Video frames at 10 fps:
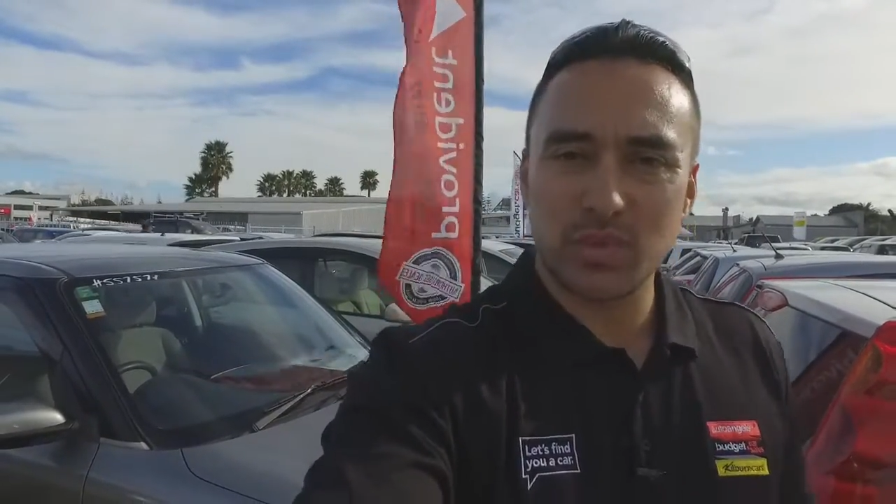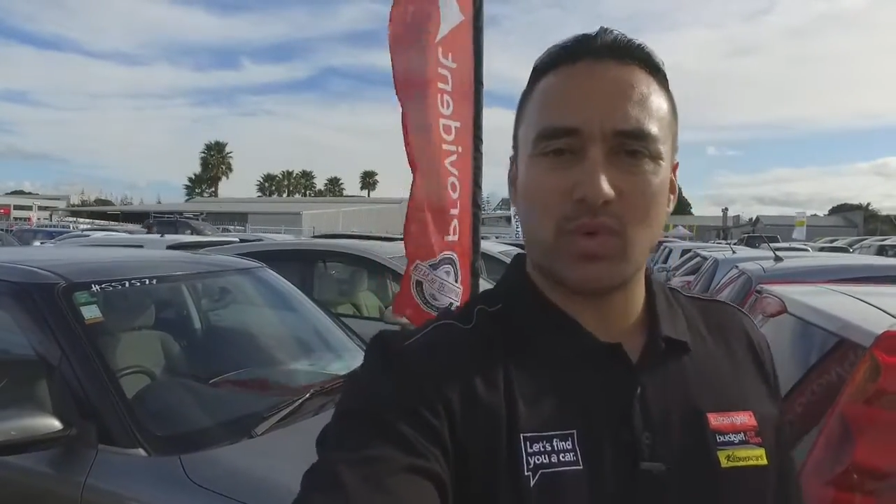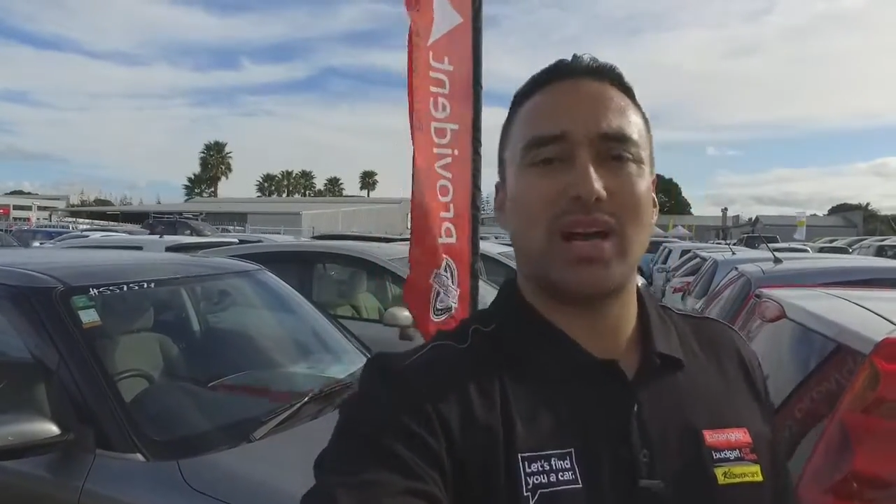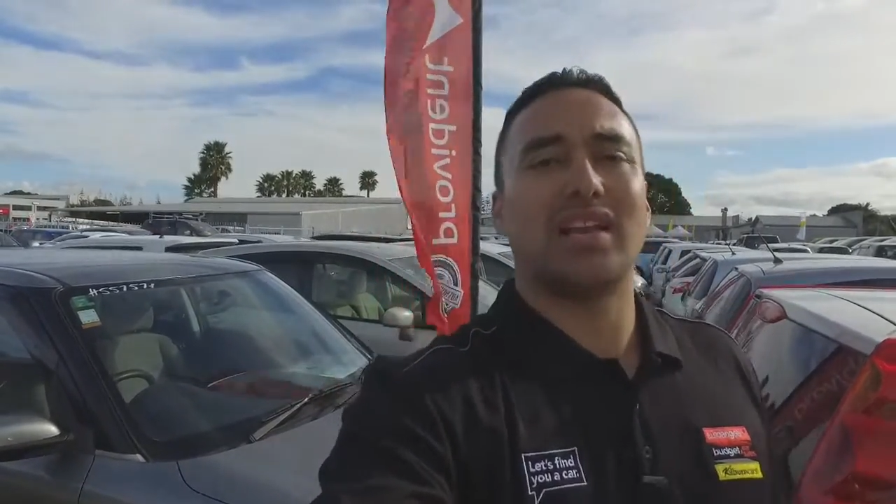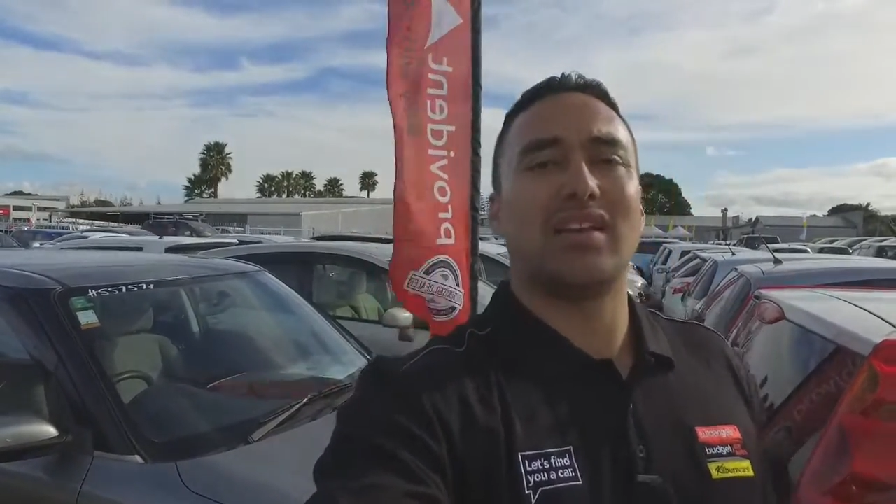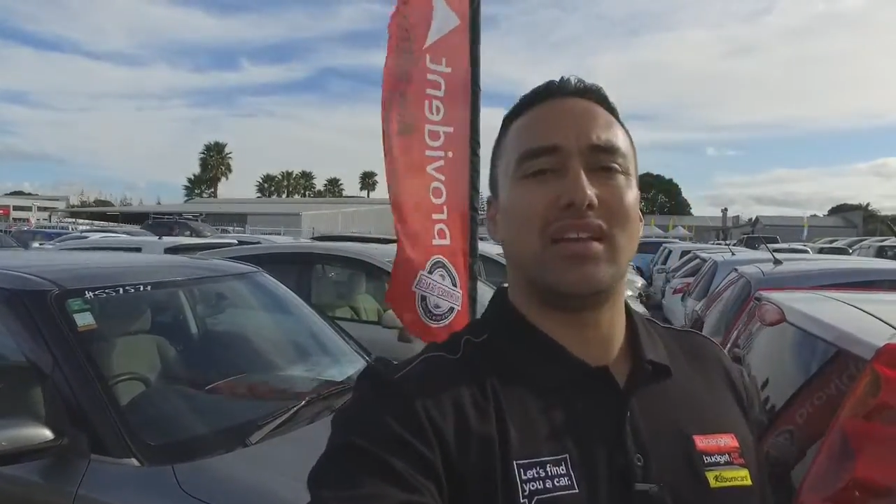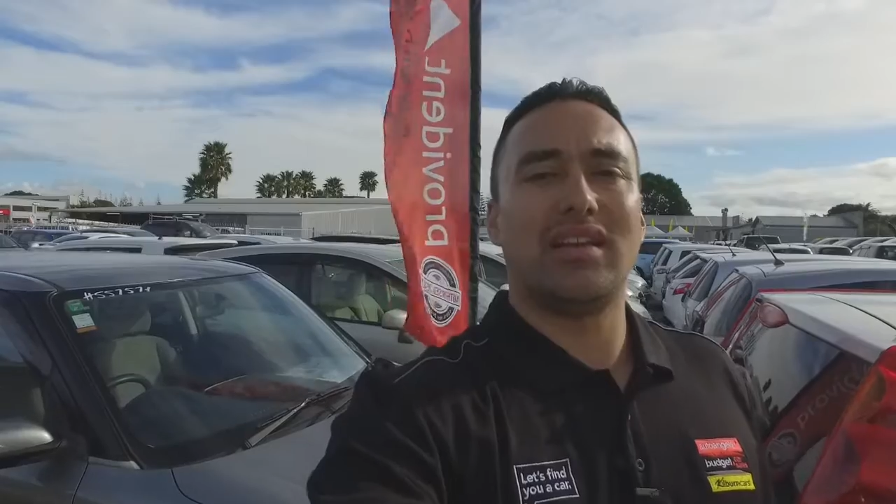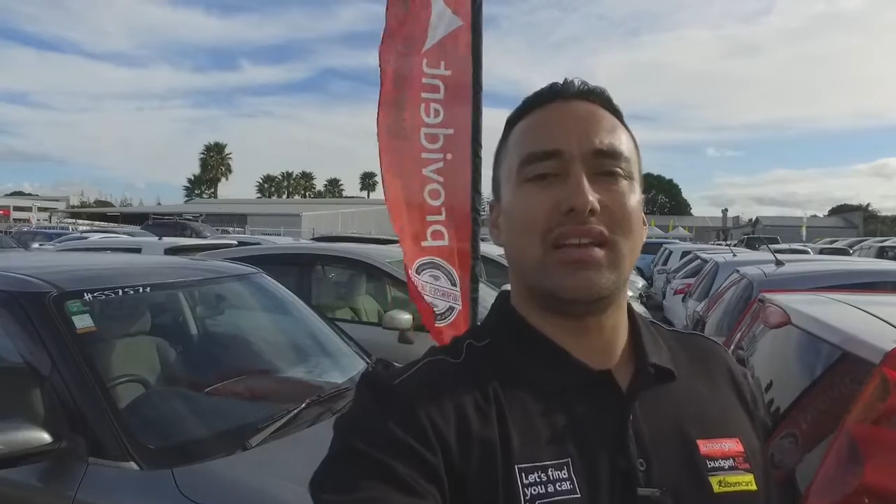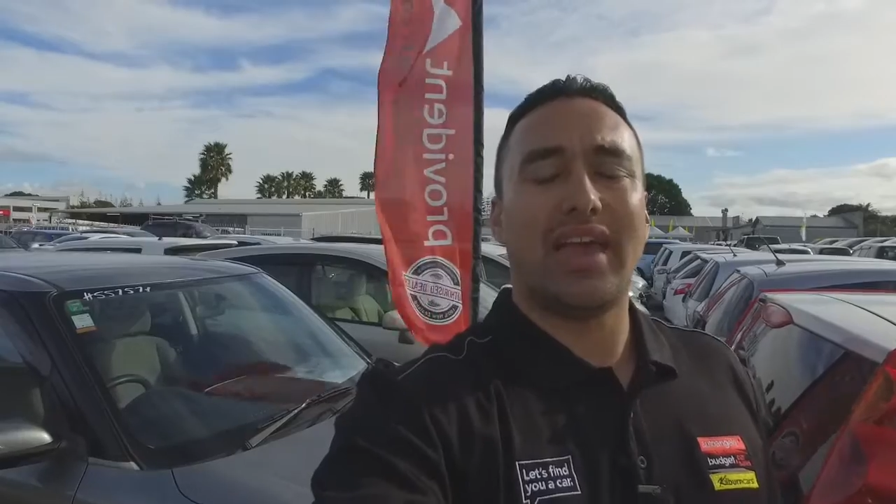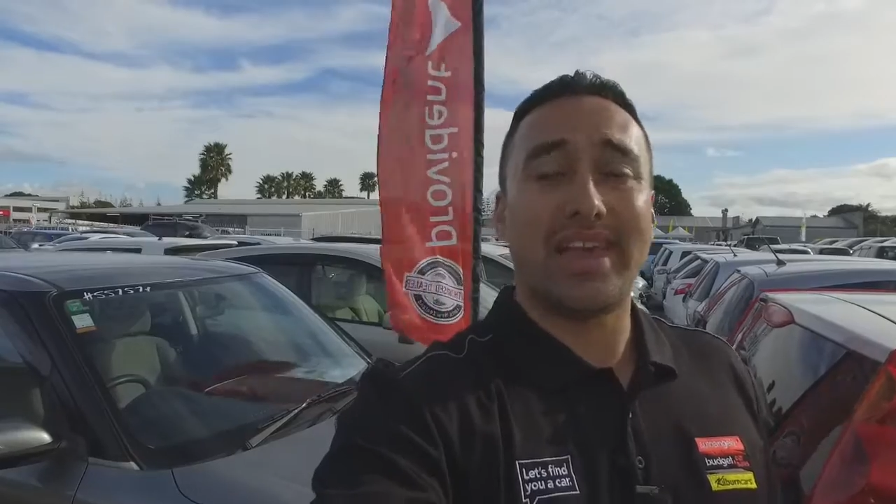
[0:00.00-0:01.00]
one
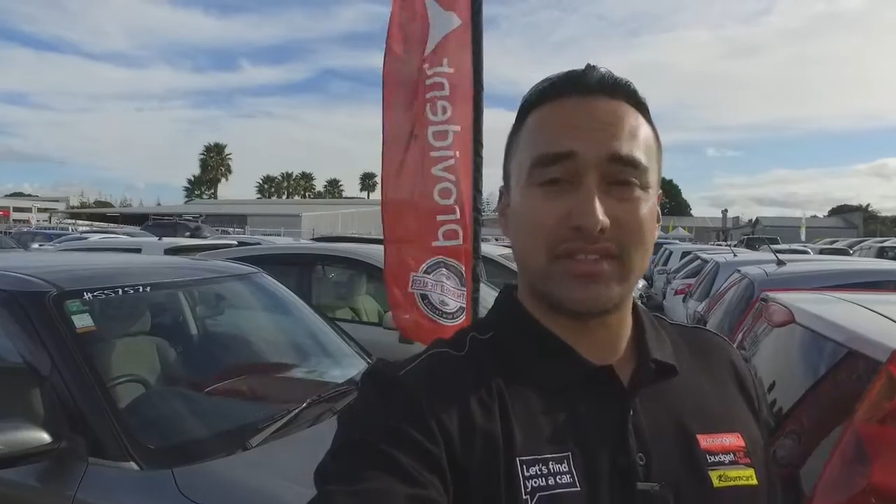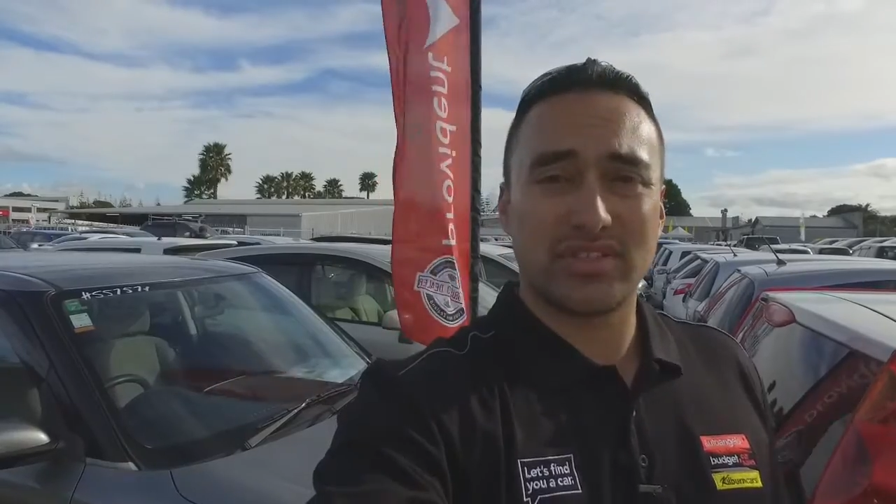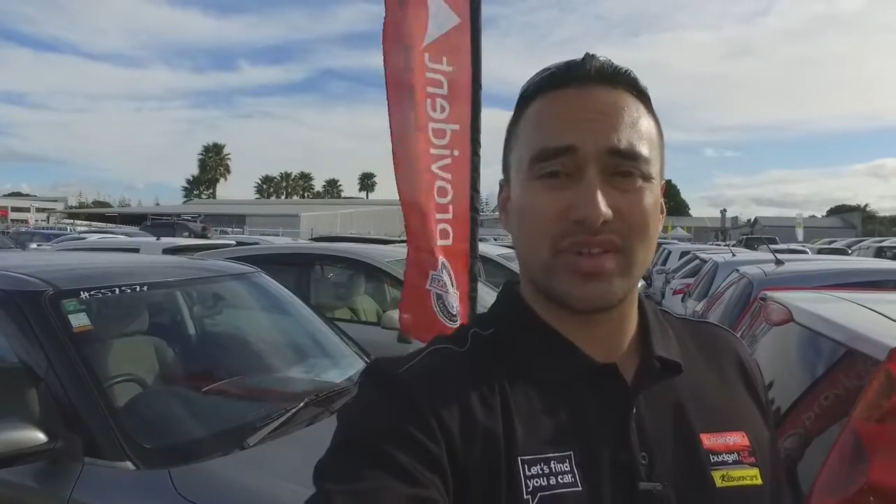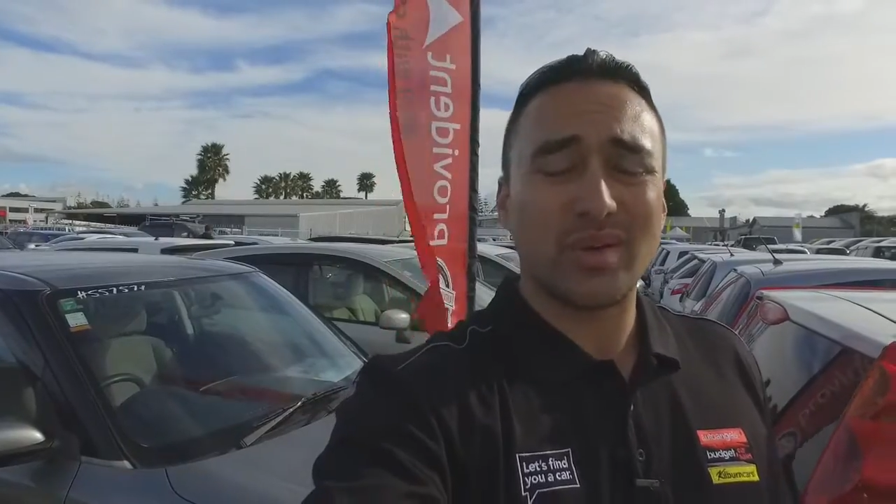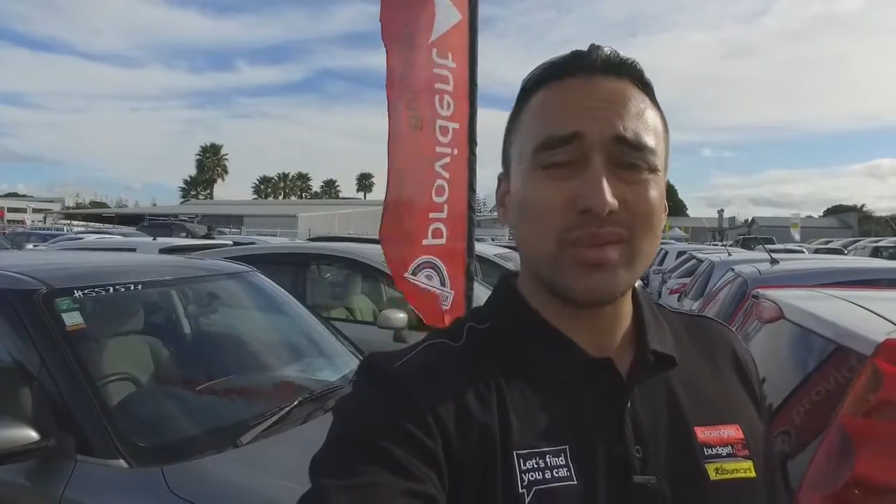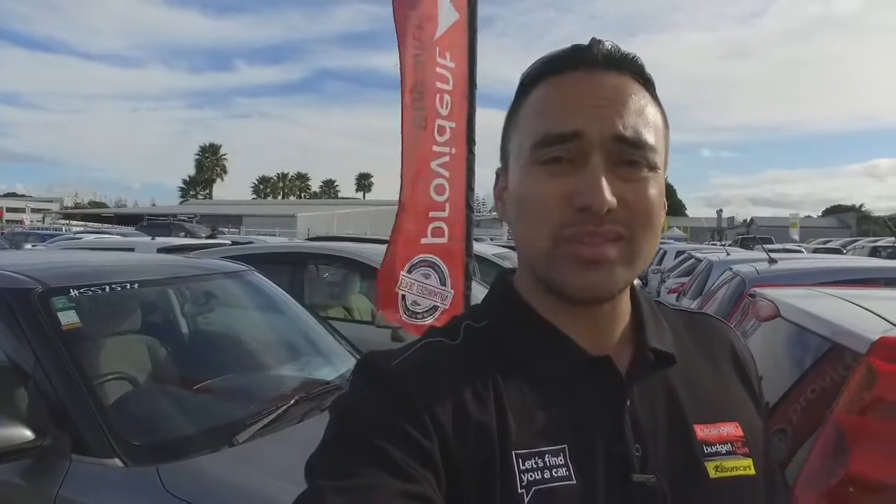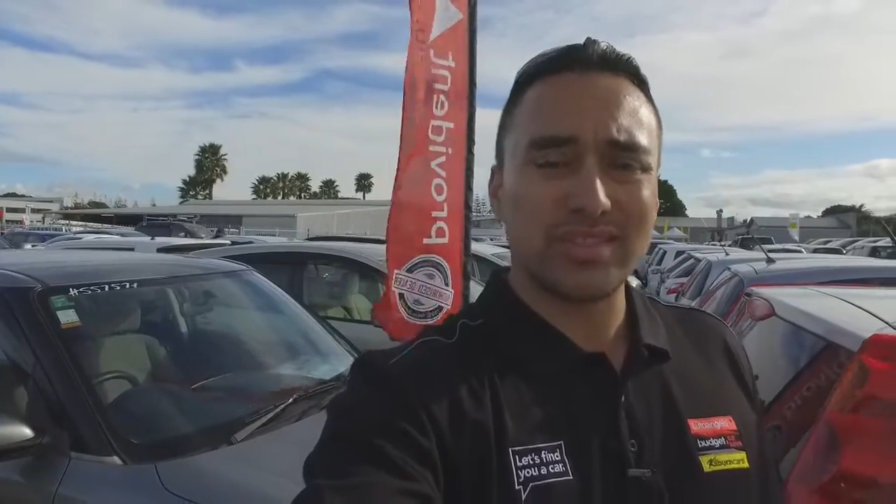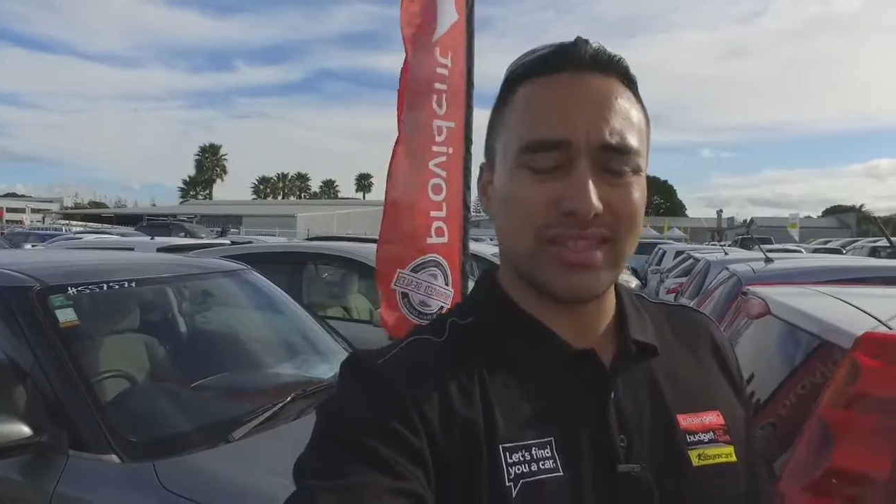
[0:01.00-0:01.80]
has sold.